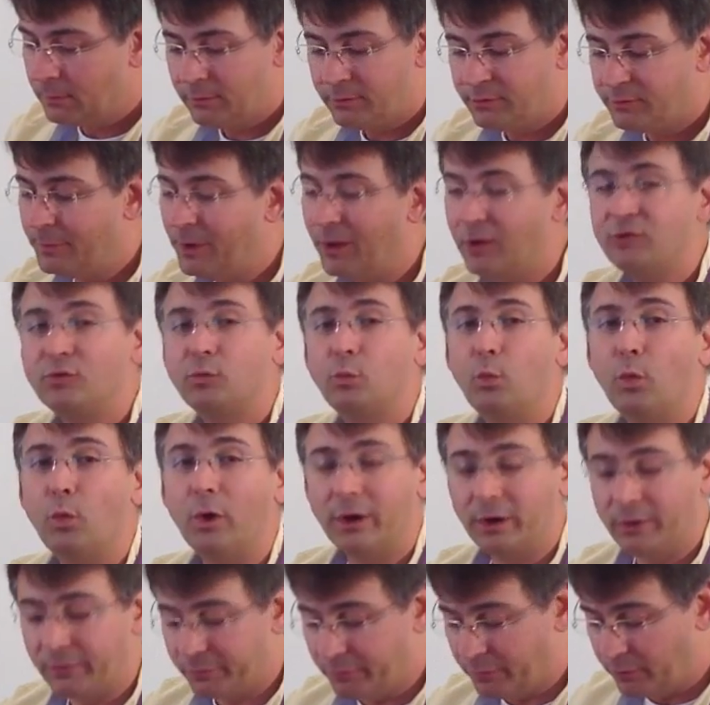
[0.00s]
Smells
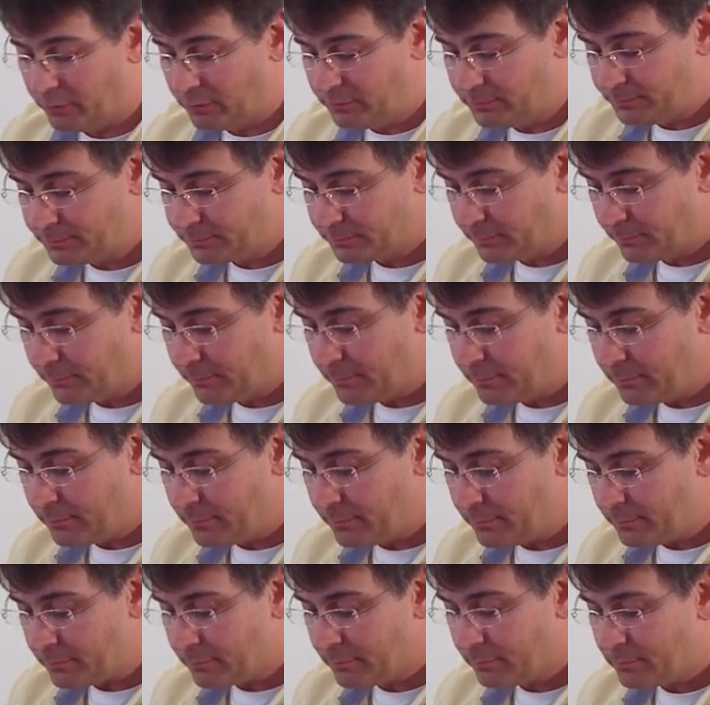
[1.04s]
wonderful.
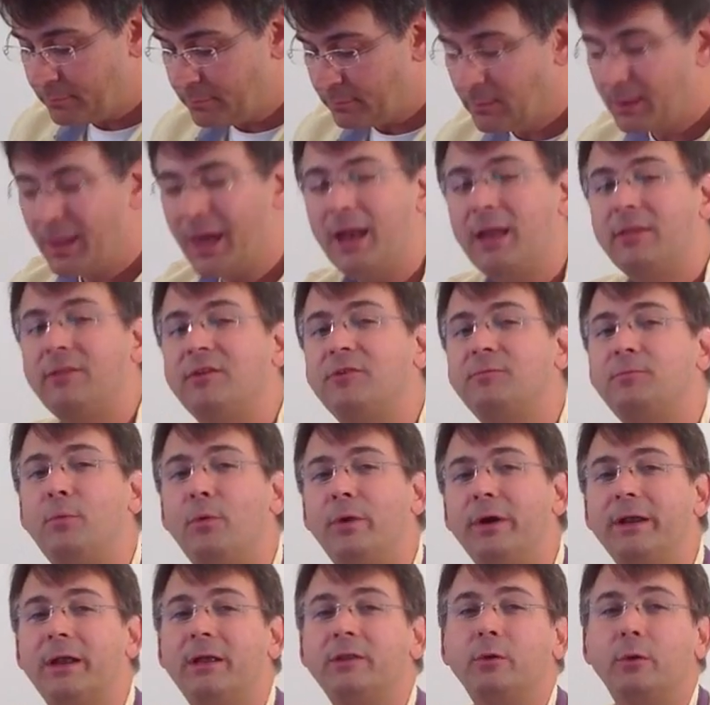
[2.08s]
And at this
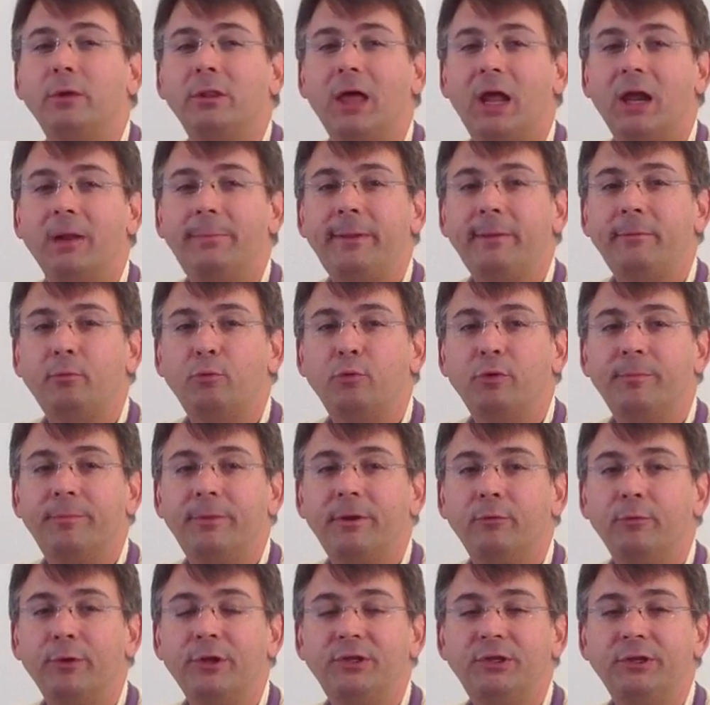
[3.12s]
point, I know a lot of people would
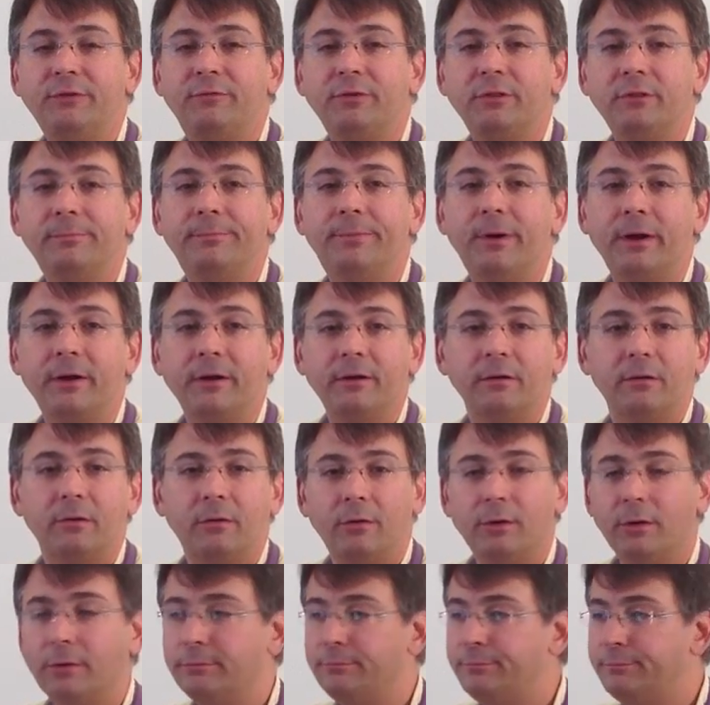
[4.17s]
be reaching for the butter
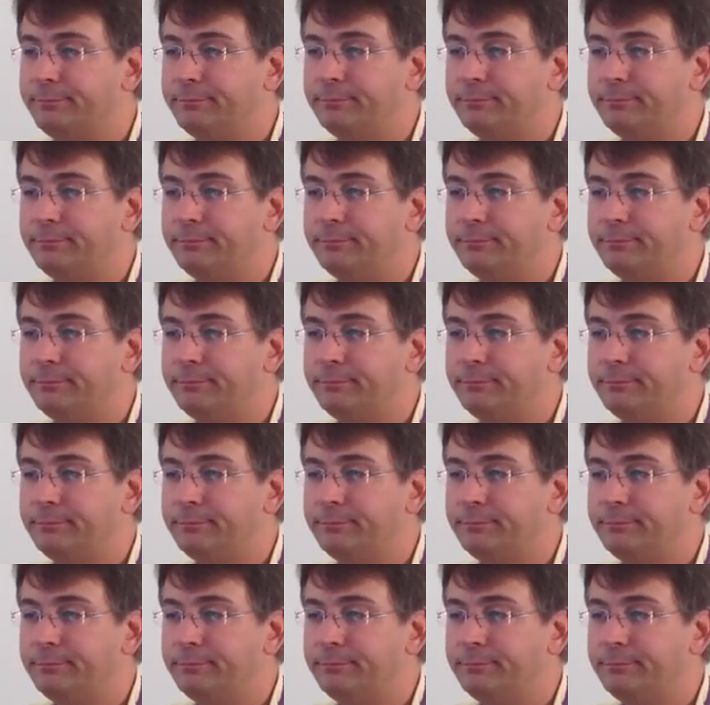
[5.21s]
or